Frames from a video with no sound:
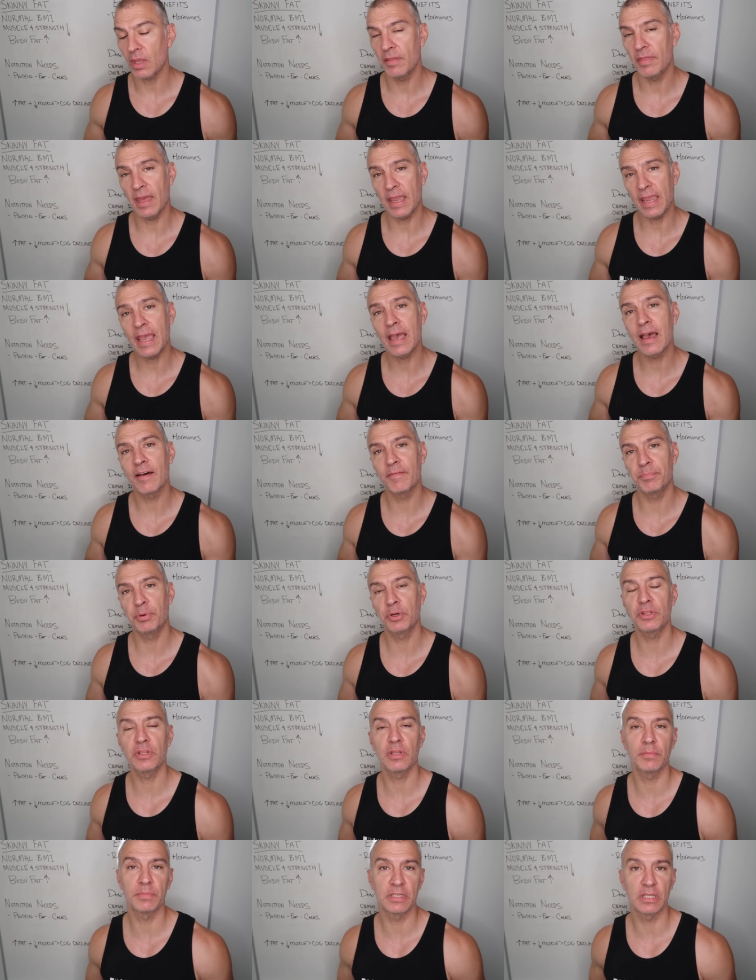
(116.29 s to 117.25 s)
they have
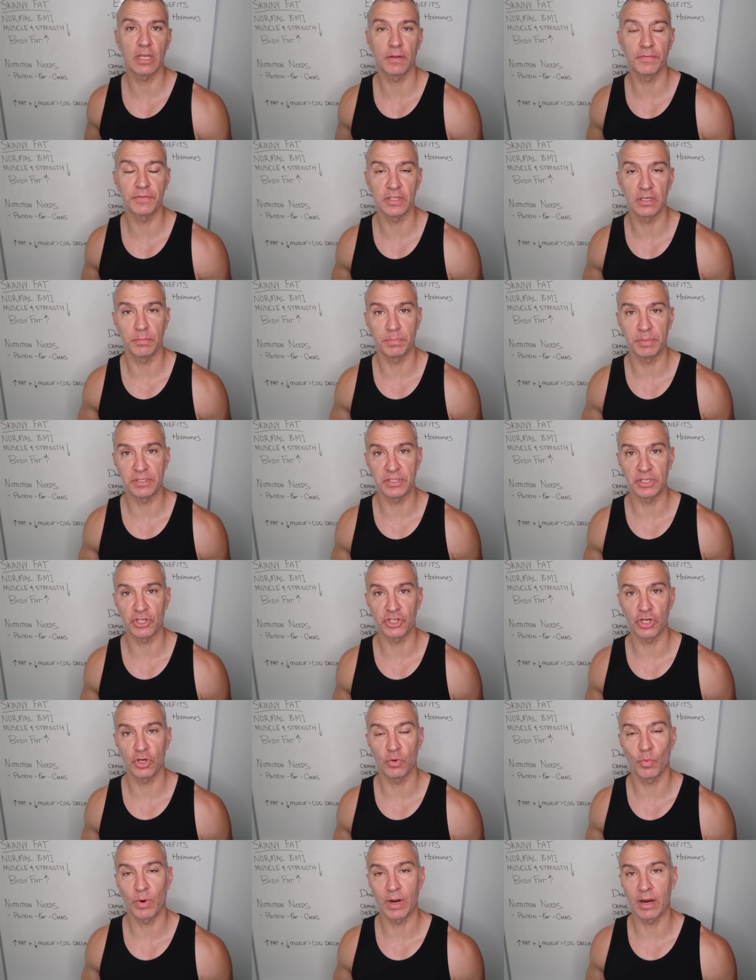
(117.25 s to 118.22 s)
put themselves in a
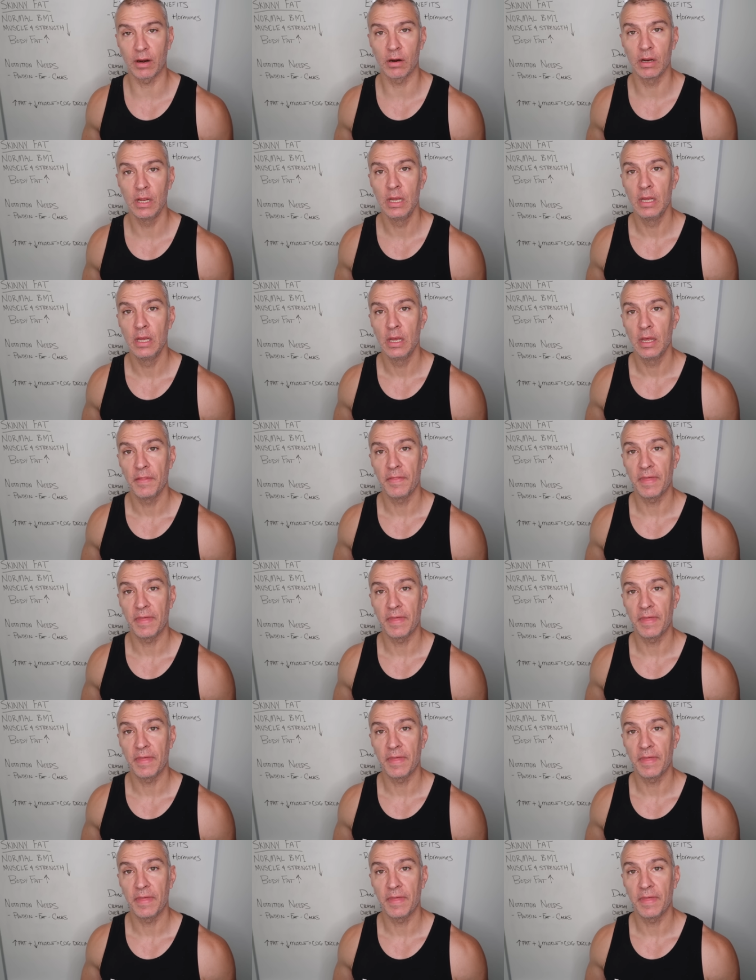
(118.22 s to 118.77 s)
position where